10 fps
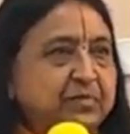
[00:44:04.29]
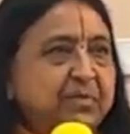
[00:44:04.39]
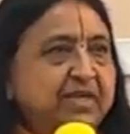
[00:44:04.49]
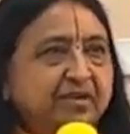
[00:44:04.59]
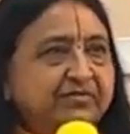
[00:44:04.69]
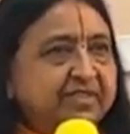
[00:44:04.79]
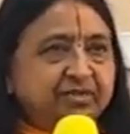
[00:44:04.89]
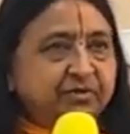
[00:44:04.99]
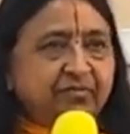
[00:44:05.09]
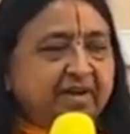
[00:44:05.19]
speak of
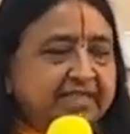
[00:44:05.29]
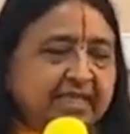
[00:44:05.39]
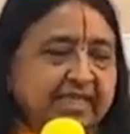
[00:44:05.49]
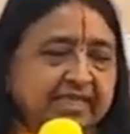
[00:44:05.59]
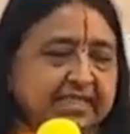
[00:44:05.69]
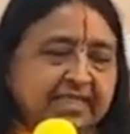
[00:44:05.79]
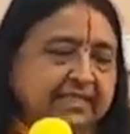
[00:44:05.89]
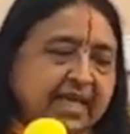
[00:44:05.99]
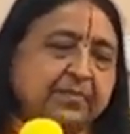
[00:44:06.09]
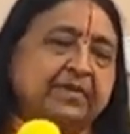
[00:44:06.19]
just Durvasa and his
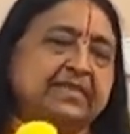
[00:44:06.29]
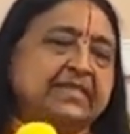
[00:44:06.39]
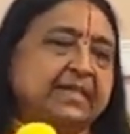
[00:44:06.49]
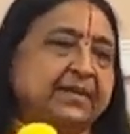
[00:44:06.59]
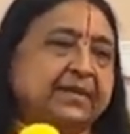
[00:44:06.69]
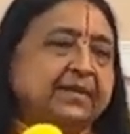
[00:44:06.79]
disciples.